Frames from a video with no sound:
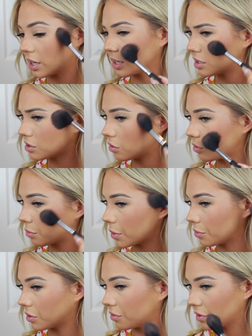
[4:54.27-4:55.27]
I don't
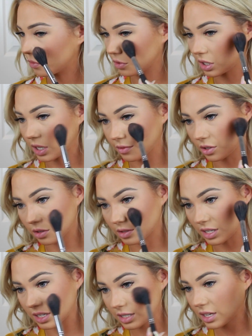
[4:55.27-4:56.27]
remember if I've really ever
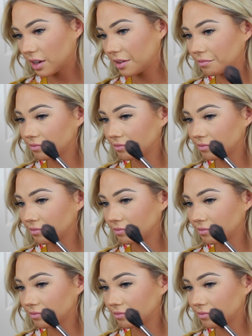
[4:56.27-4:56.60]
used this.